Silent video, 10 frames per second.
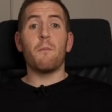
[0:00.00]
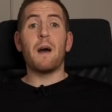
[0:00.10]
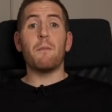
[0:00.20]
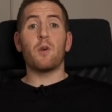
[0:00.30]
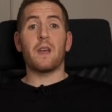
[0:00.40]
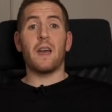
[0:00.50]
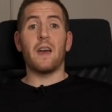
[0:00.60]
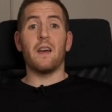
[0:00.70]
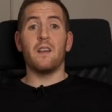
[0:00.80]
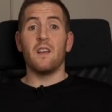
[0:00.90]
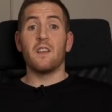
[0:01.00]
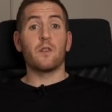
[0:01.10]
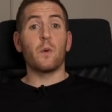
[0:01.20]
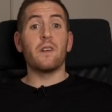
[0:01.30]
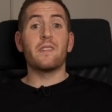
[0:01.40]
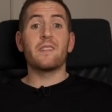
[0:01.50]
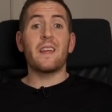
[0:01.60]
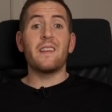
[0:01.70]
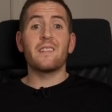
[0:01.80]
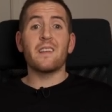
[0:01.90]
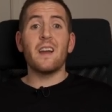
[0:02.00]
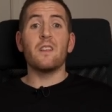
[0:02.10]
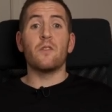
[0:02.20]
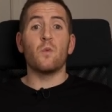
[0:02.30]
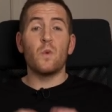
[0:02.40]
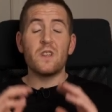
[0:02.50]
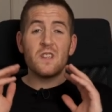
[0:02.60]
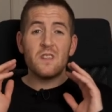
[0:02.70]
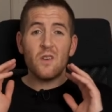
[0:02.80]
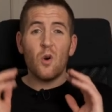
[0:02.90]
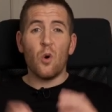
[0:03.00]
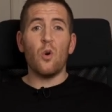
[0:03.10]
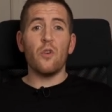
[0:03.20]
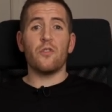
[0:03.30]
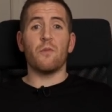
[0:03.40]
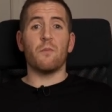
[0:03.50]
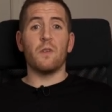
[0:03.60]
MacBook Air, so it'll stay silent, which is awesome.